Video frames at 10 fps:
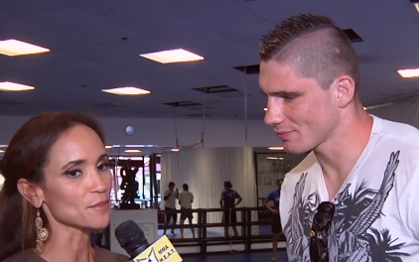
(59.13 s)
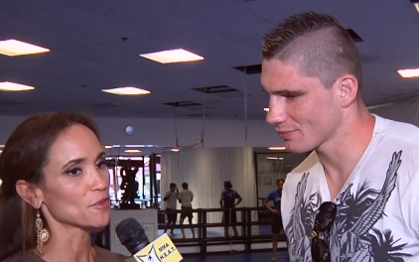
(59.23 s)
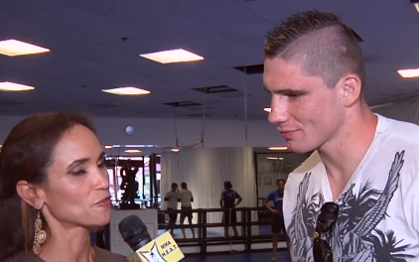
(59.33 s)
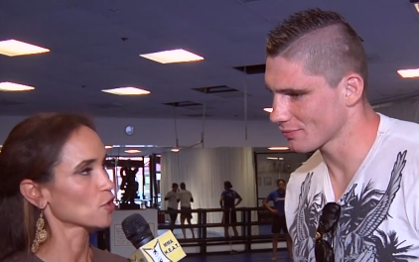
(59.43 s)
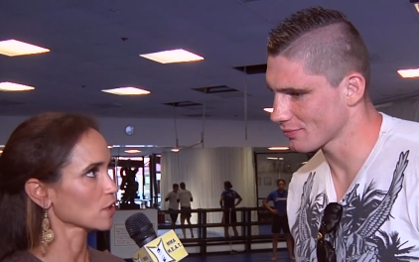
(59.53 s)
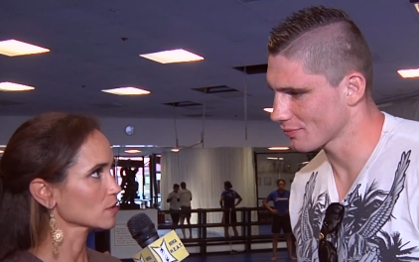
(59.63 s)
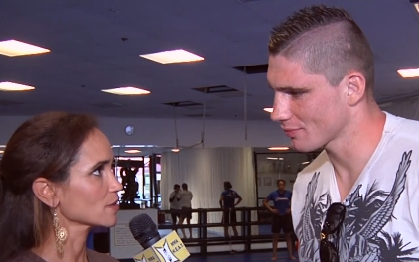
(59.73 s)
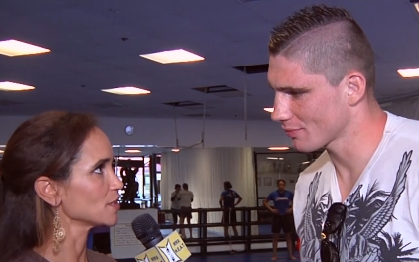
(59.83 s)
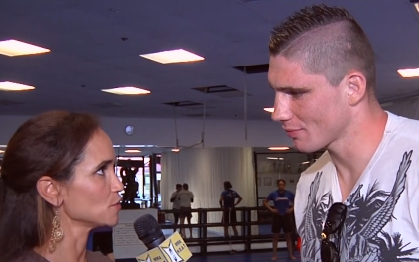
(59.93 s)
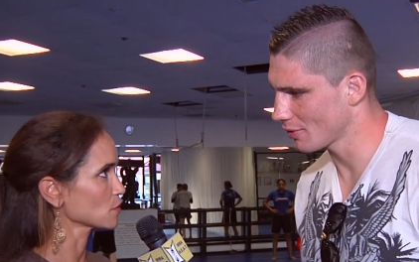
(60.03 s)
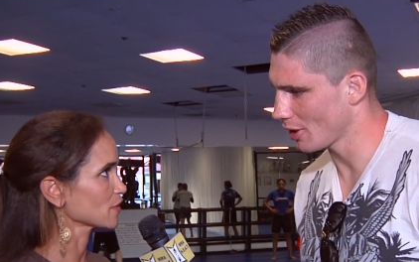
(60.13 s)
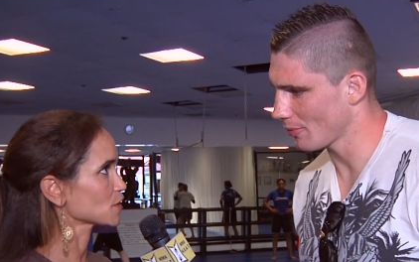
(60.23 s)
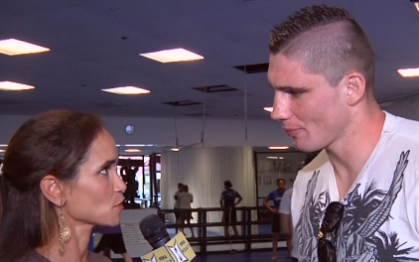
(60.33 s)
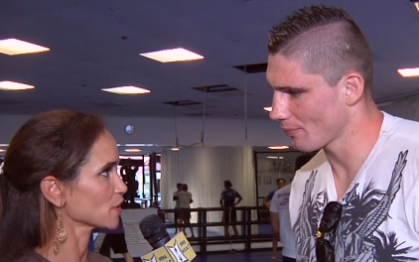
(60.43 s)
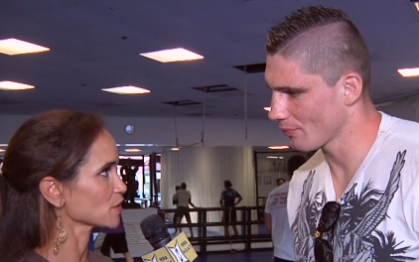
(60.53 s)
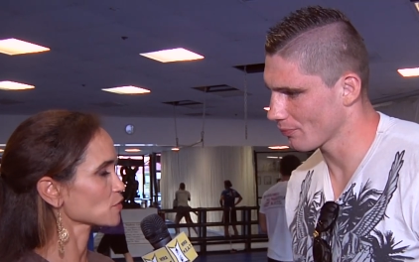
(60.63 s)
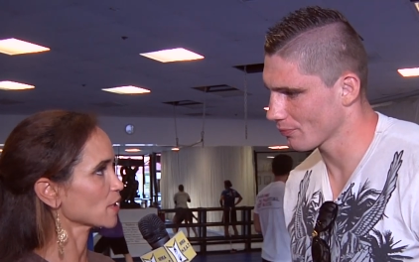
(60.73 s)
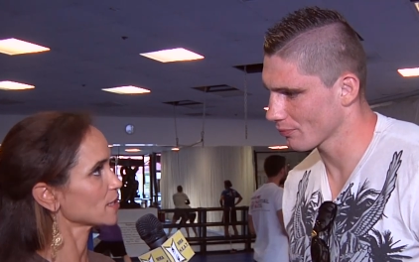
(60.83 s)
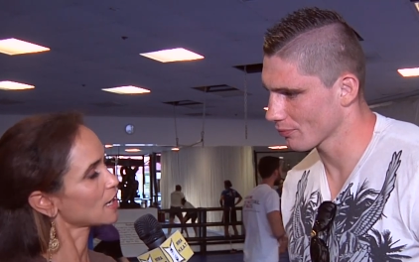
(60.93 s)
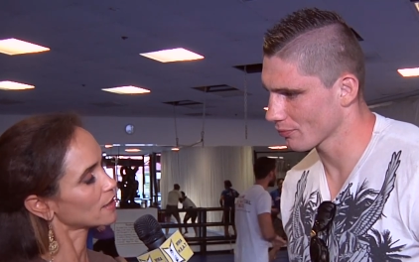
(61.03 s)
Speaker 1: him before, and you were victorious,
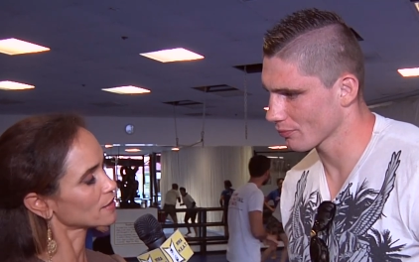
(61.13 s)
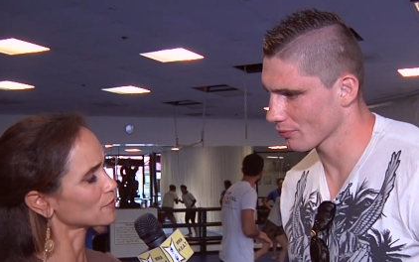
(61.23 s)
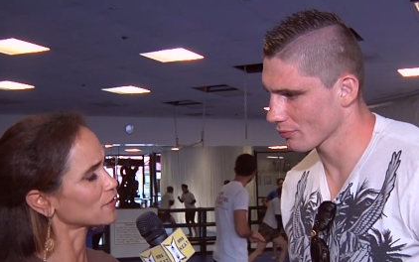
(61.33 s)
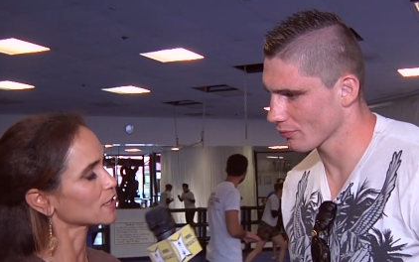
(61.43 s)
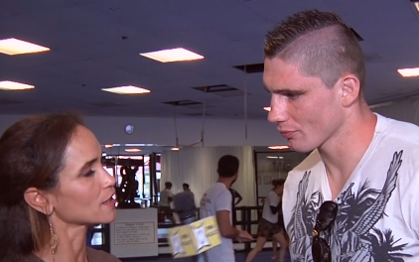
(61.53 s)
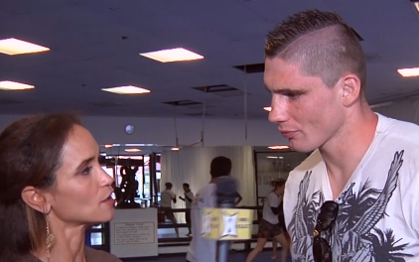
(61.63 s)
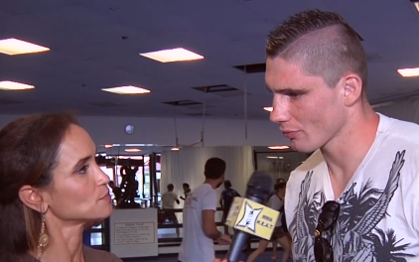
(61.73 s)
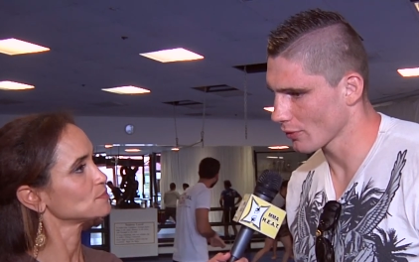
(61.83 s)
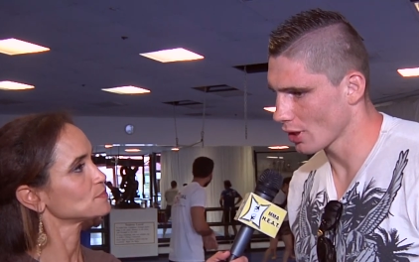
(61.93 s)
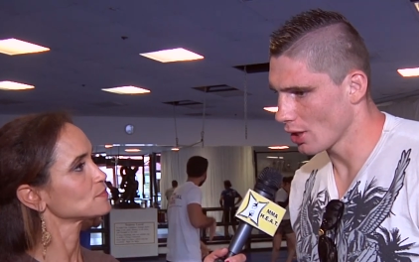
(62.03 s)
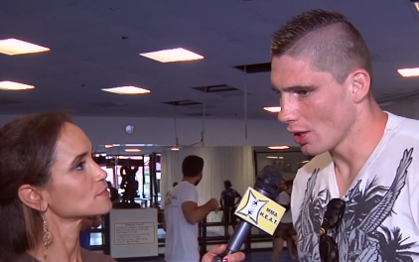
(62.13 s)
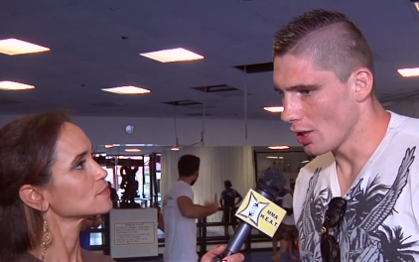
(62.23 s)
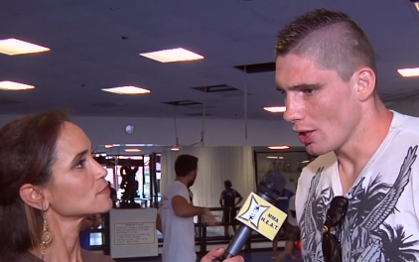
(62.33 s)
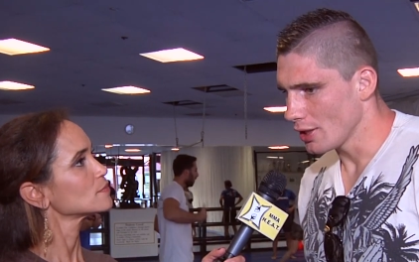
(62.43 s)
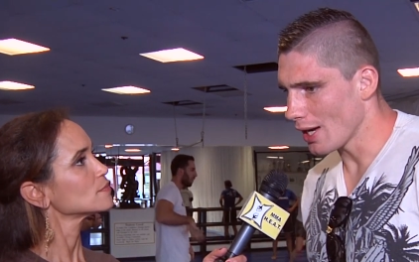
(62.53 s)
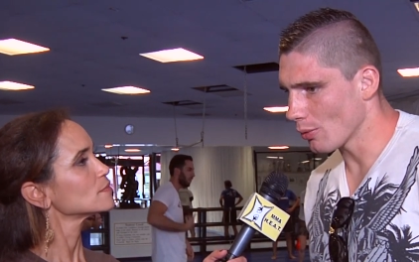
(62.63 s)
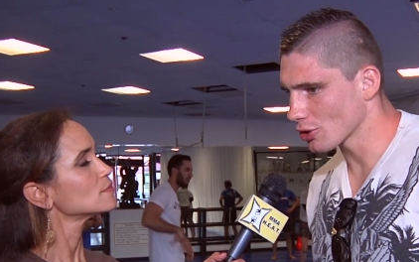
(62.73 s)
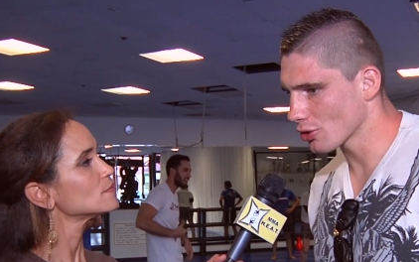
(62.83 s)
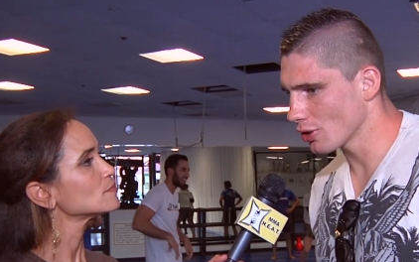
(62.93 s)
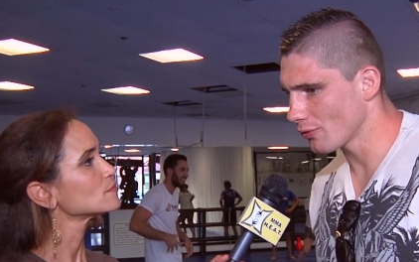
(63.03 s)
right? How did that fight go?
Speaker 2: Yeah, it
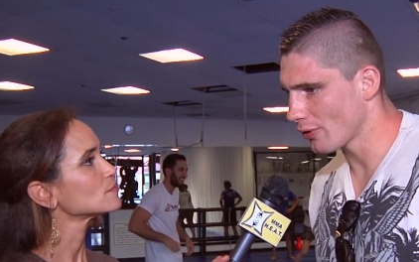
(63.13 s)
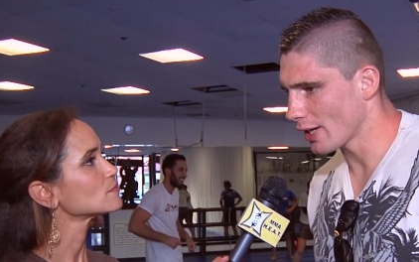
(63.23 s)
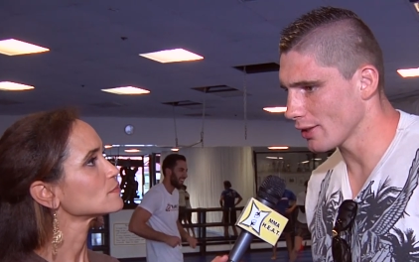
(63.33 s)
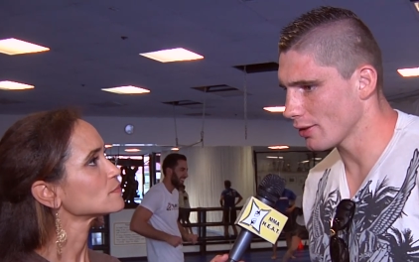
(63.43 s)
was a good fight.